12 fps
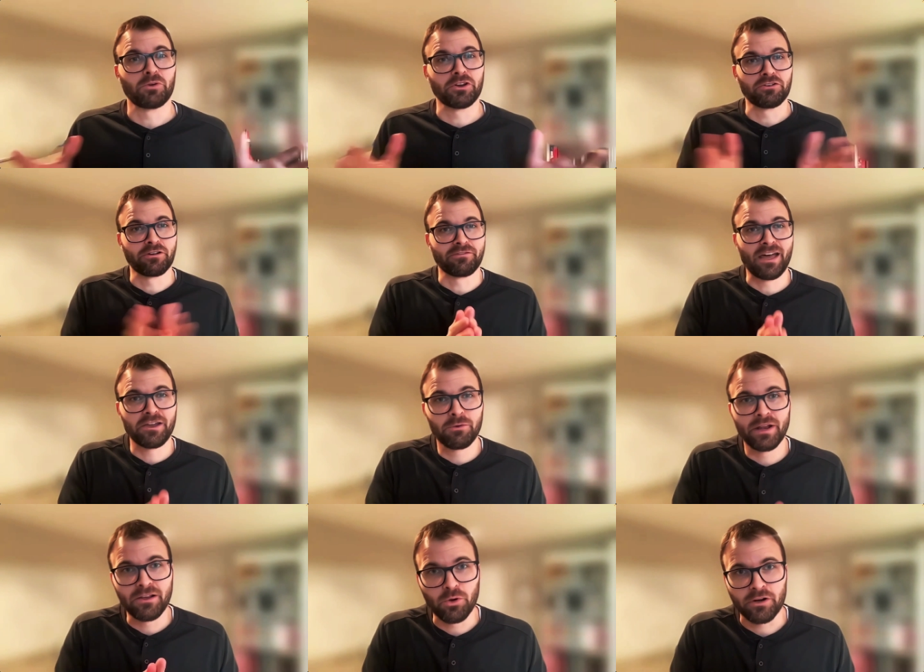where you're
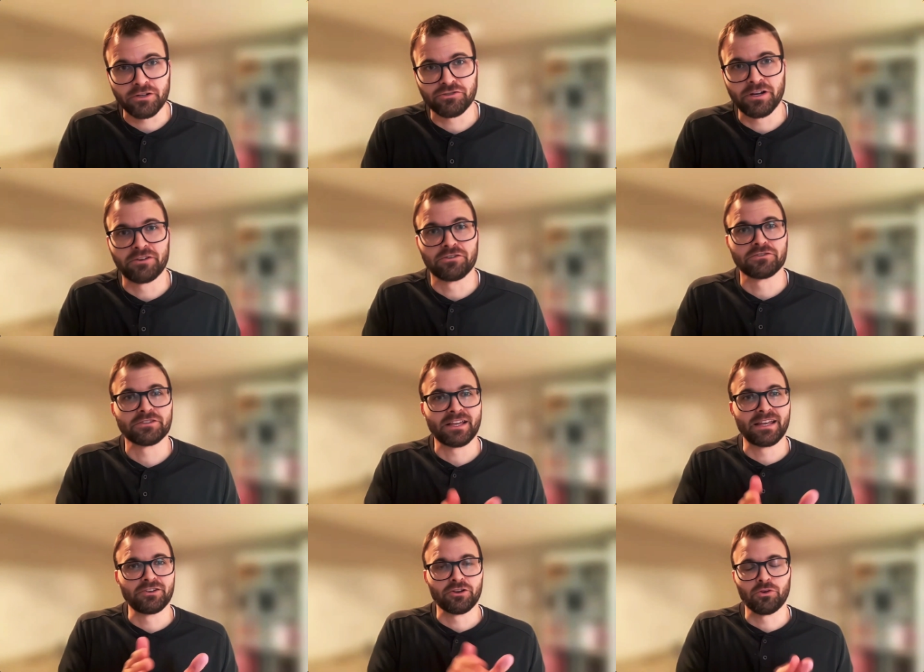evaluating orchestrators
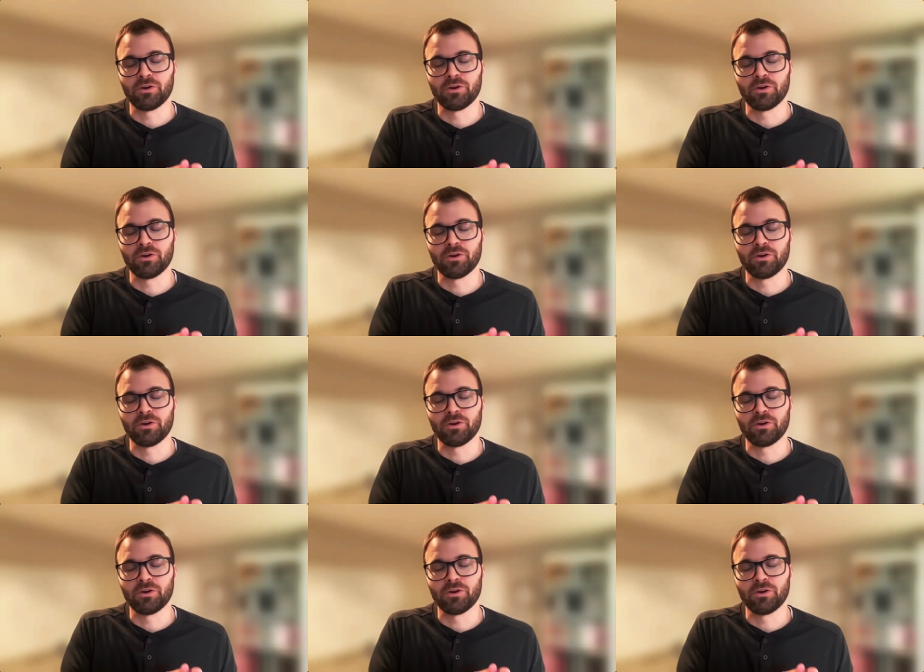and you're